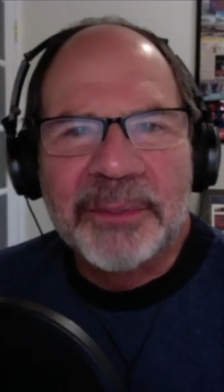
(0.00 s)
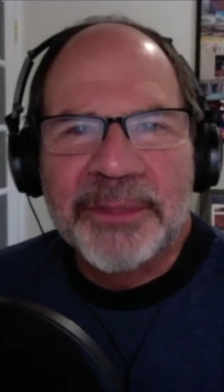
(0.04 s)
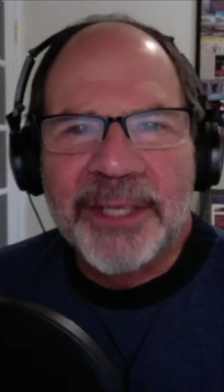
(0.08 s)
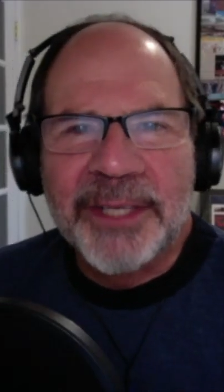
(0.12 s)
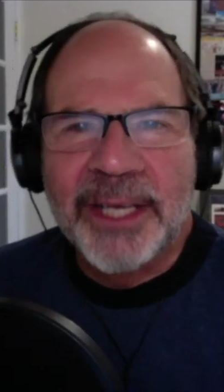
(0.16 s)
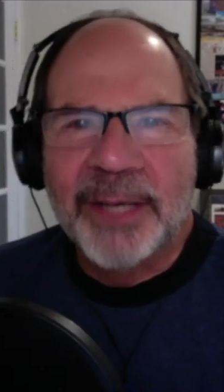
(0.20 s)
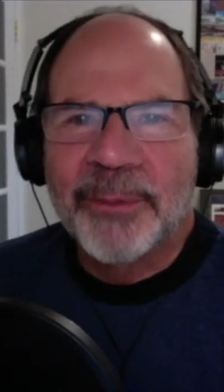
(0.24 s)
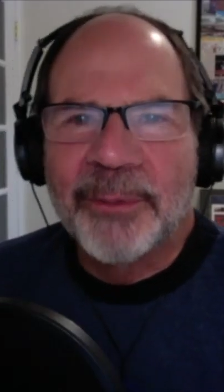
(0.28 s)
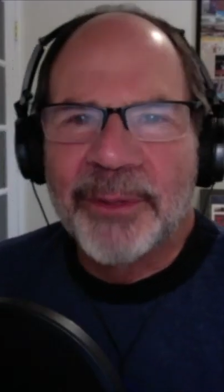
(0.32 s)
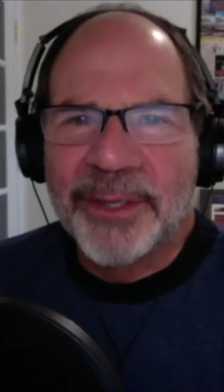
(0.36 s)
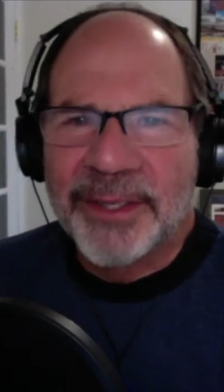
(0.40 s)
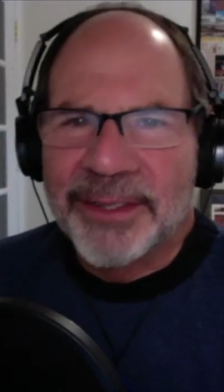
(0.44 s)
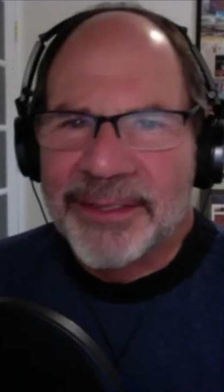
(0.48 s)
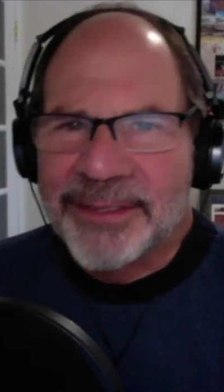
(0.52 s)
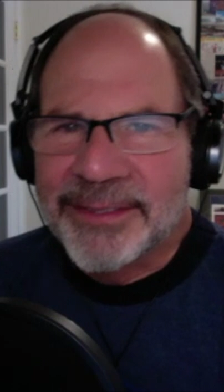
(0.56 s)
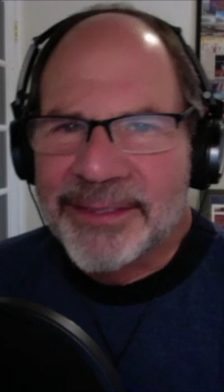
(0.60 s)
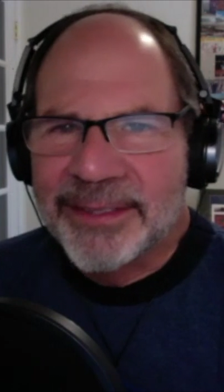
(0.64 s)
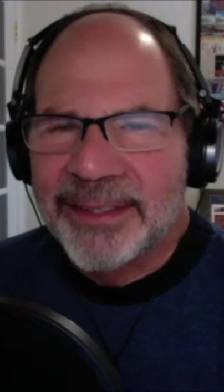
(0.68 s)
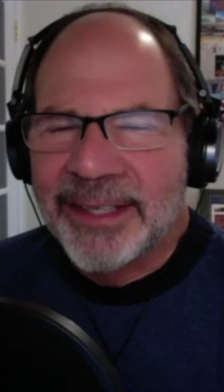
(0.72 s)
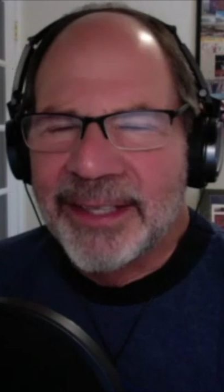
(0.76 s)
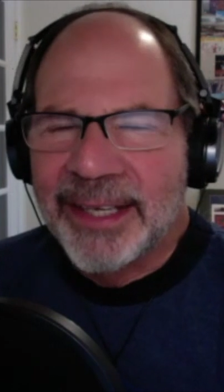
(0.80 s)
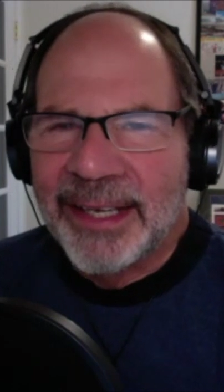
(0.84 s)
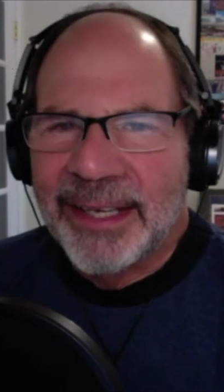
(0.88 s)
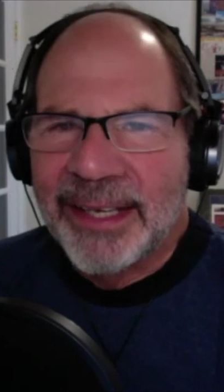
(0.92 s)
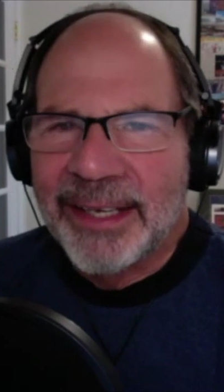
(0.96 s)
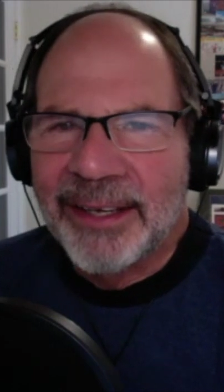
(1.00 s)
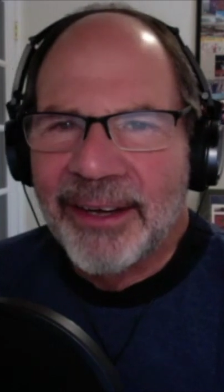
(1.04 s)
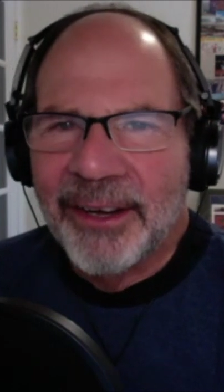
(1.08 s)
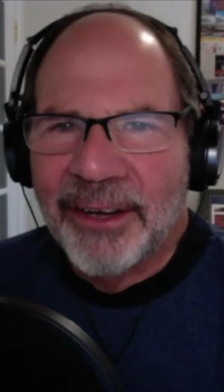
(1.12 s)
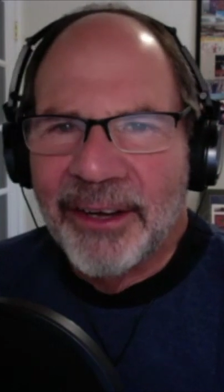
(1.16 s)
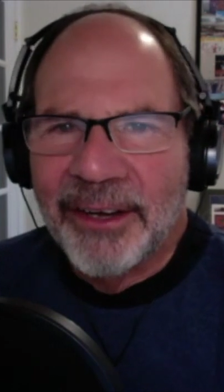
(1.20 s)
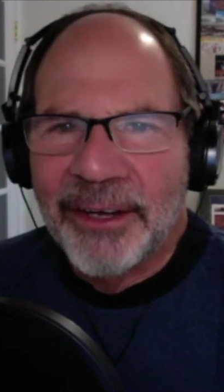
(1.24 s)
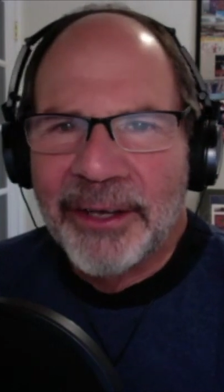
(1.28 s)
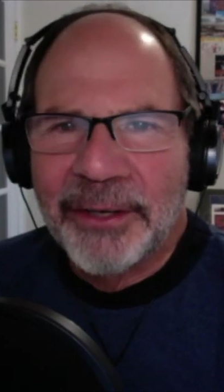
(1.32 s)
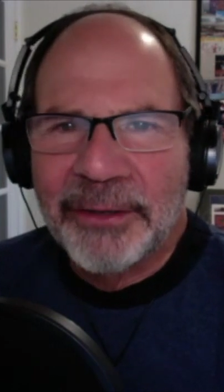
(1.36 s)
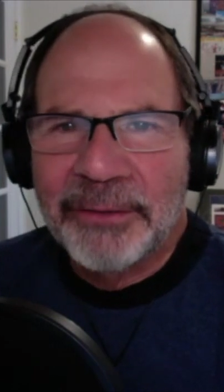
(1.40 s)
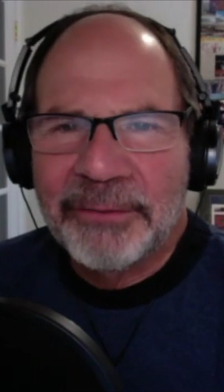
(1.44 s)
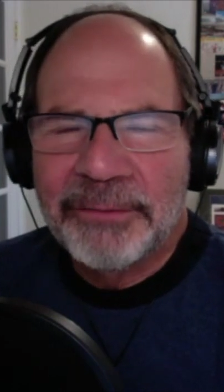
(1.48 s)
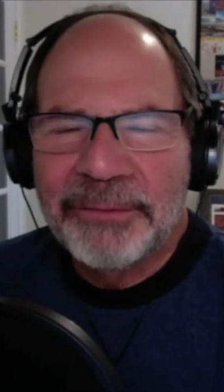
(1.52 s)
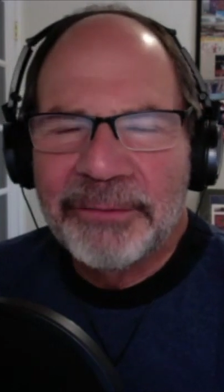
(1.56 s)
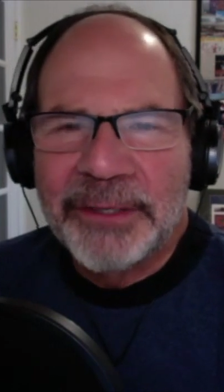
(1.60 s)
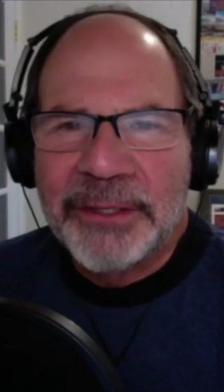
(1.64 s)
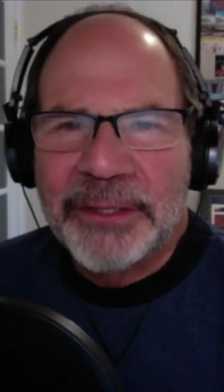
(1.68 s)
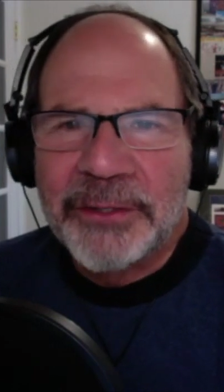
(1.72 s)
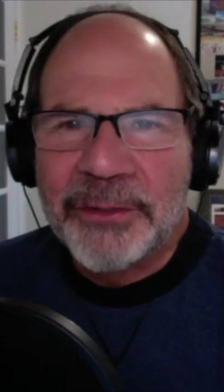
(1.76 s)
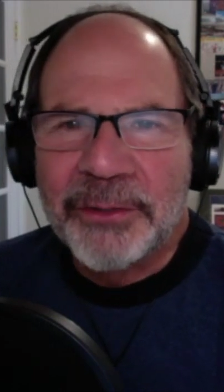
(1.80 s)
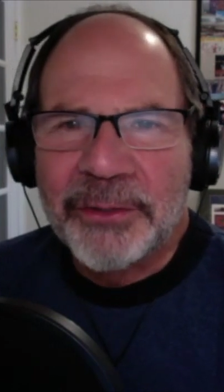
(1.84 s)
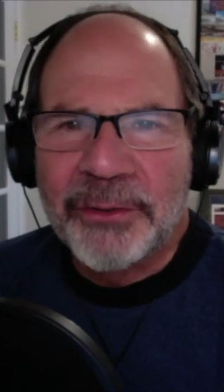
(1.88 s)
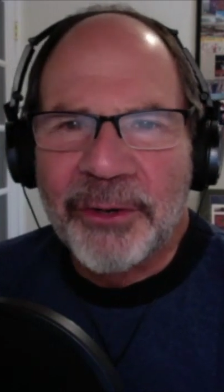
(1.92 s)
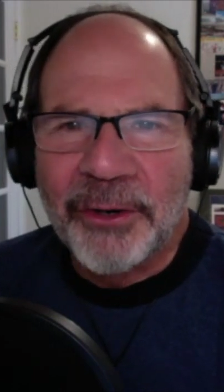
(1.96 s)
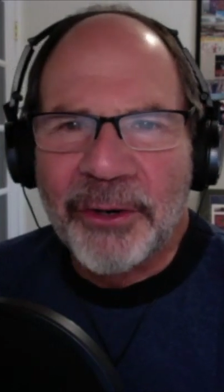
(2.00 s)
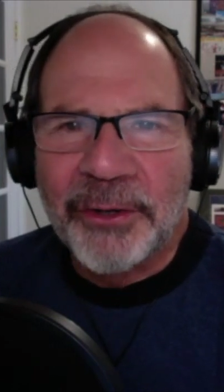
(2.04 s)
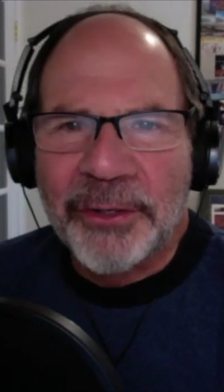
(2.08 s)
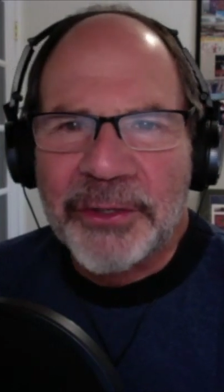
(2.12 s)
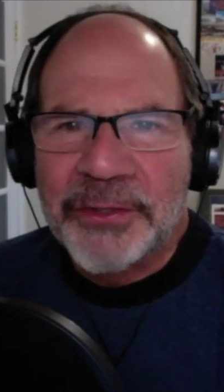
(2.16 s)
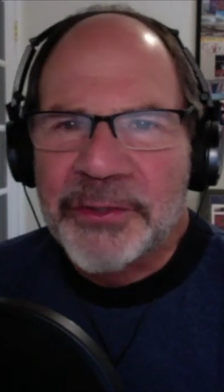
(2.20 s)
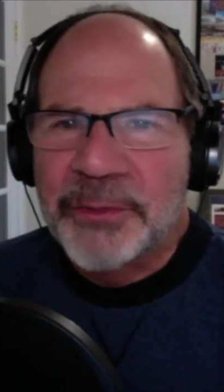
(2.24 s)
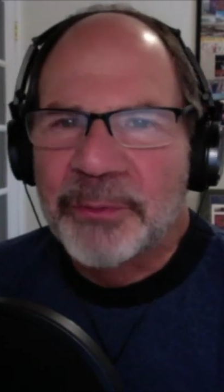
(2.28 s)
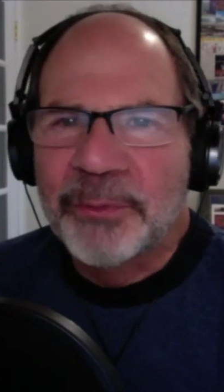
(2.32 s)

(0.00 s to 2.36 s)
time with us today on Featured Artist.